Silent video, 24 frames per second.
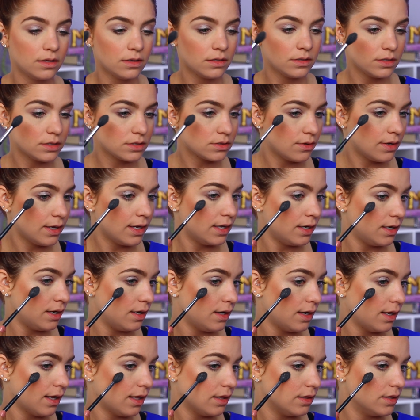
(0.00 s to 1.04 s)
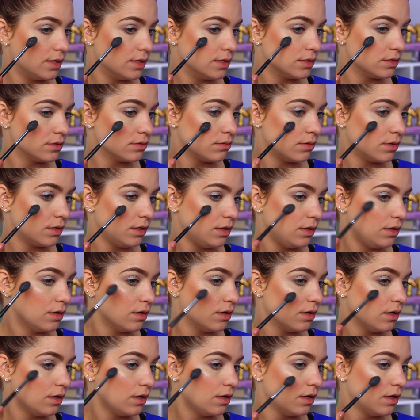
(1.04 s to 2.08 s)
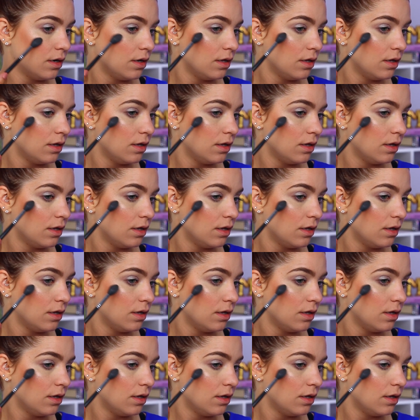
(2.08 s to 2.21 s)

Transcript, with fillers: Let's go ahead and add this one here